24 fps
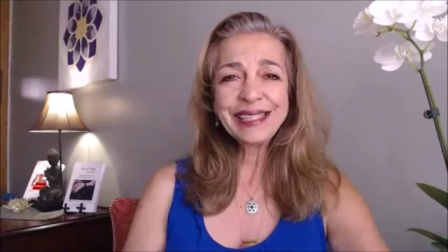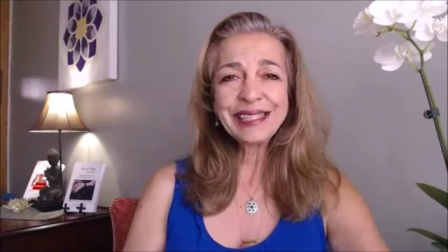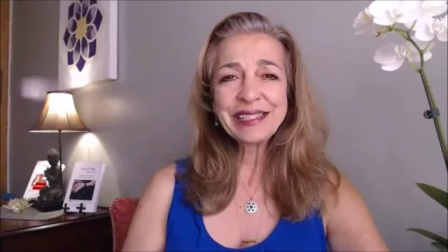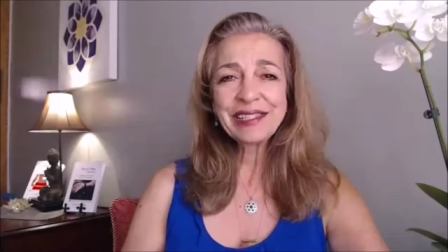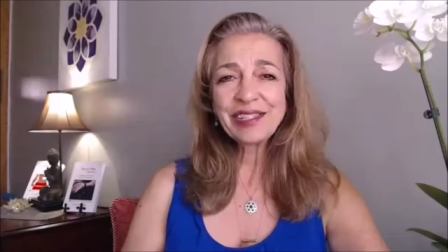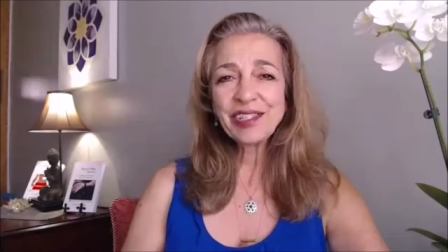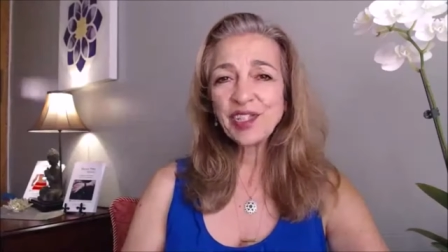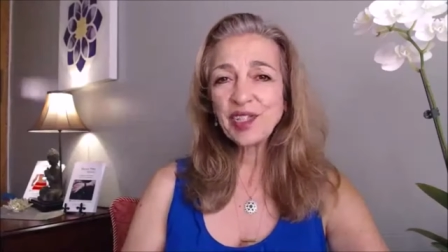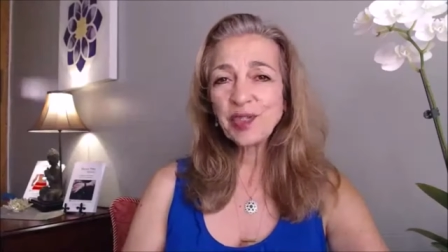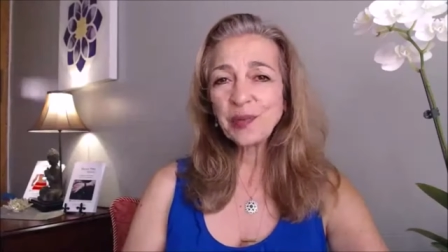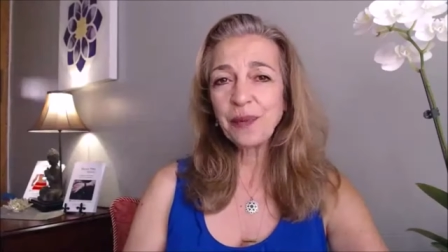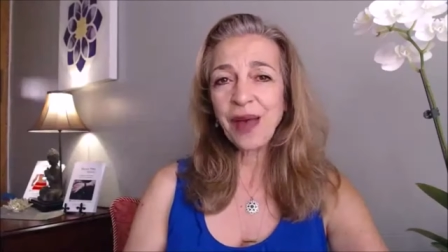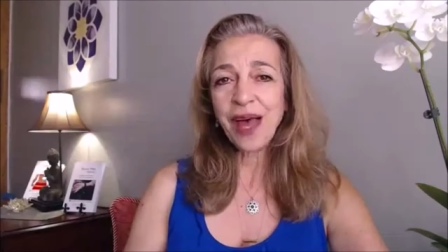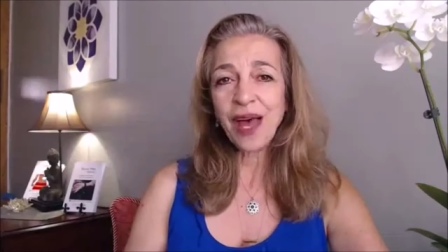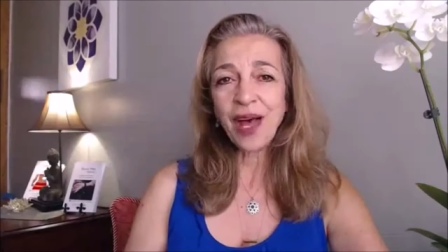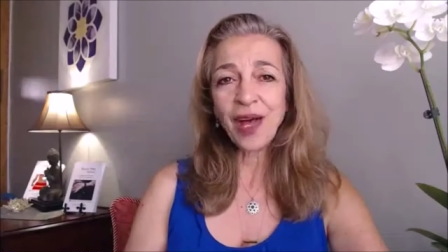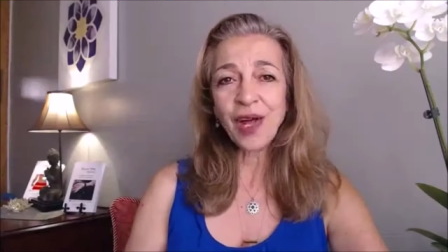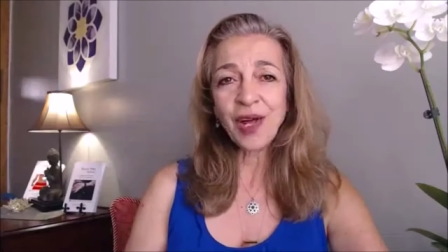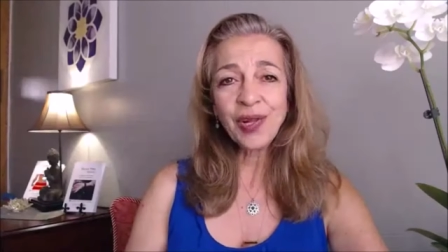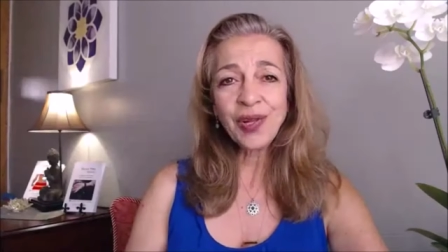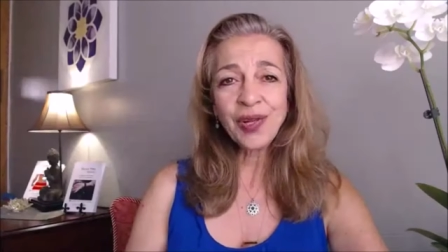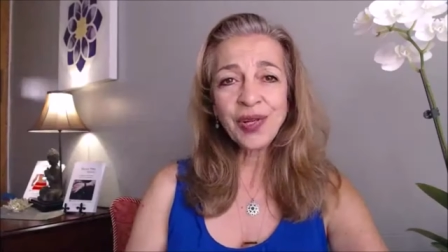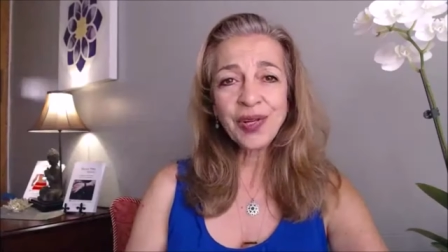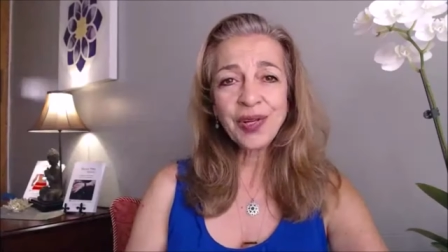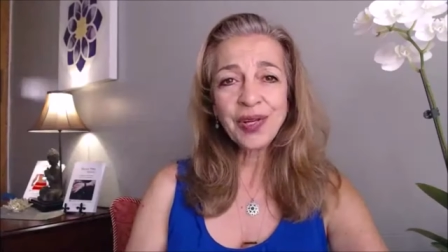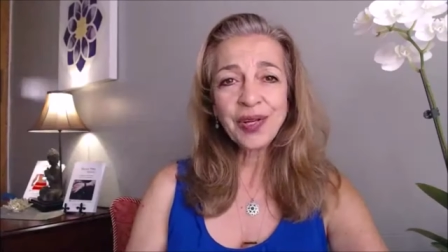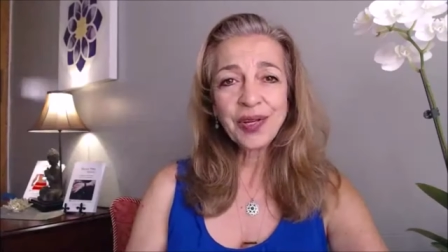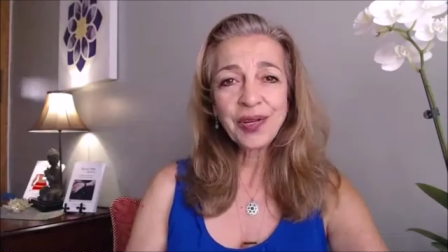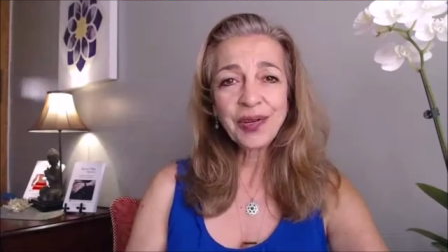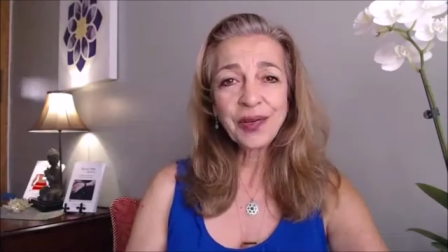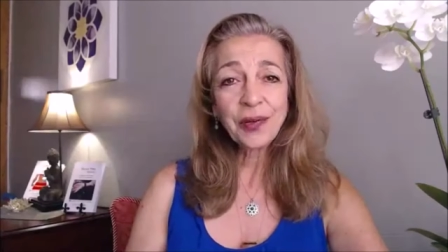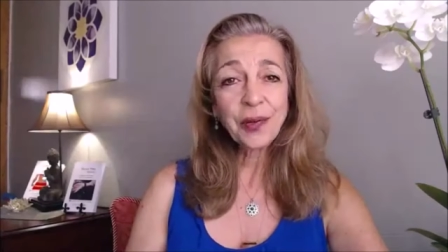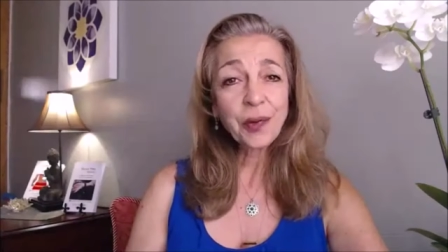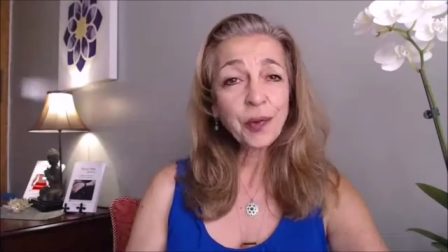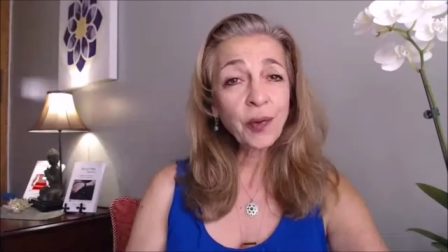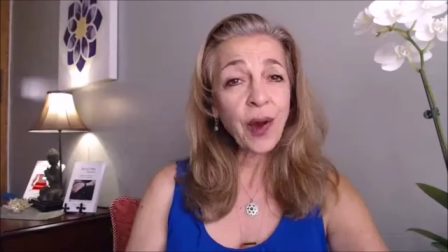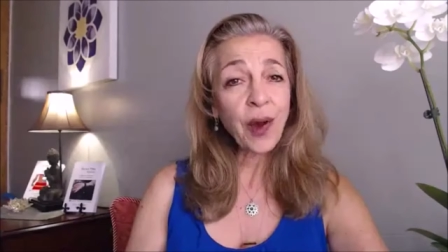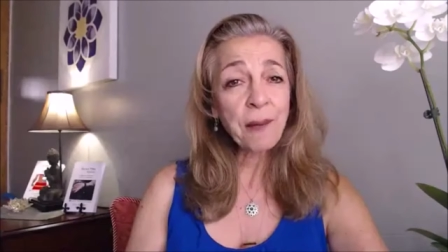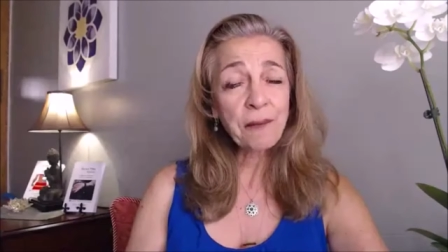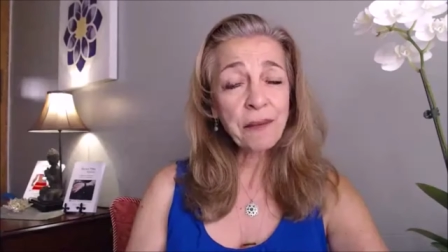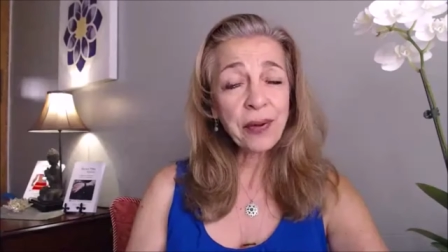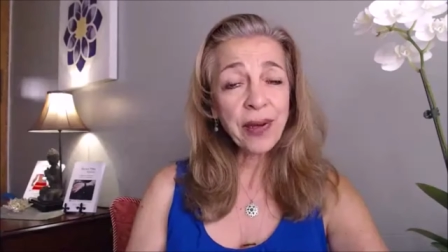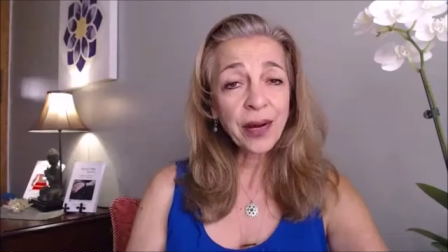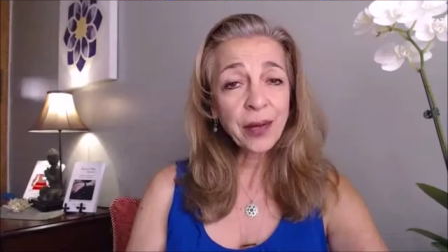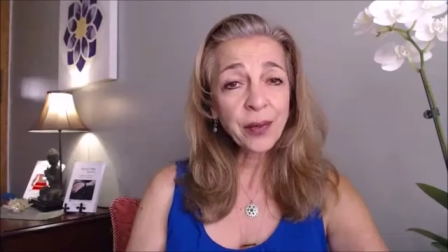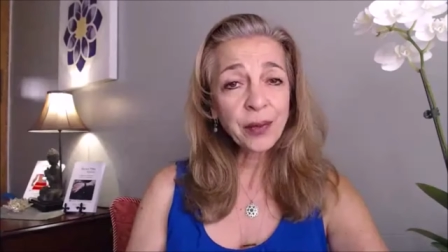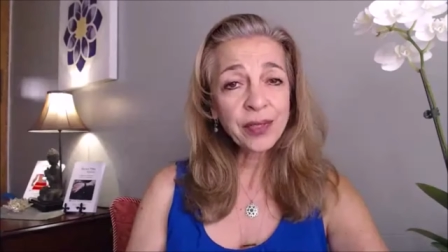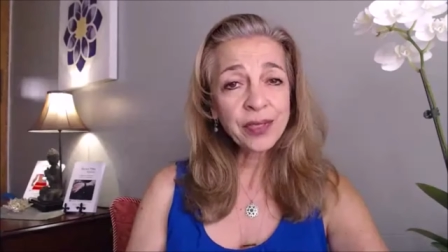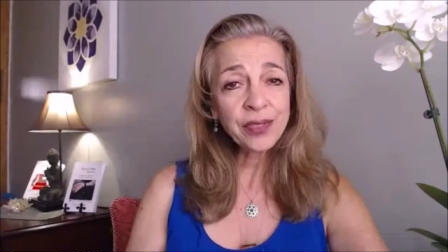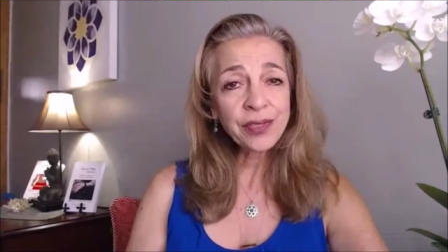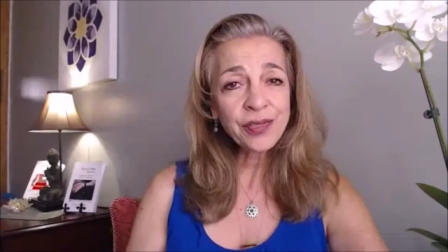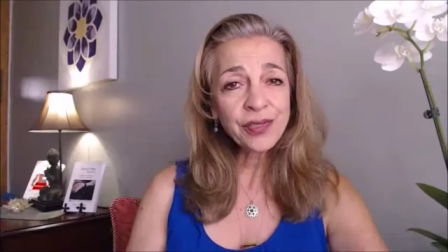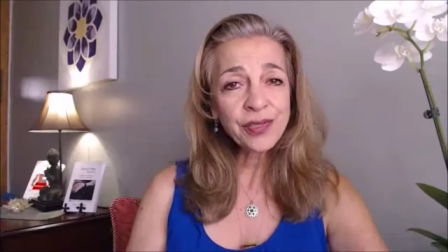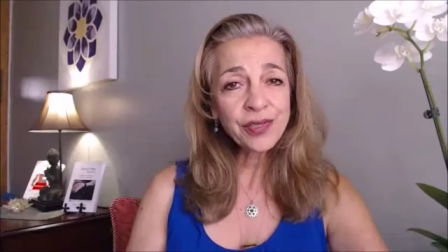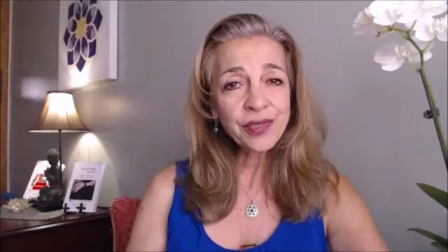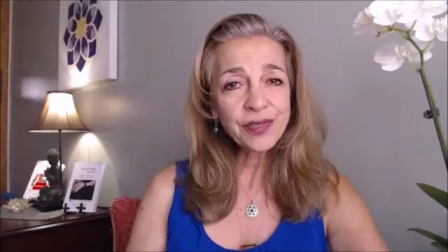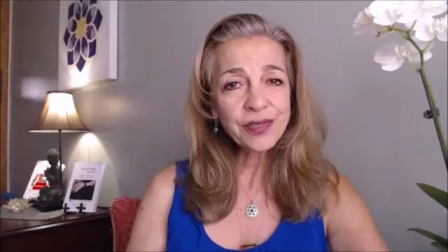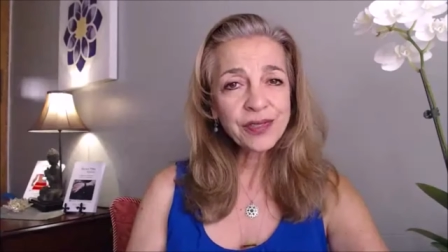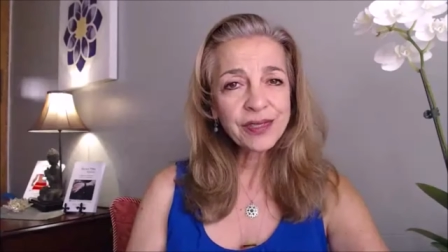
smell, grandparents?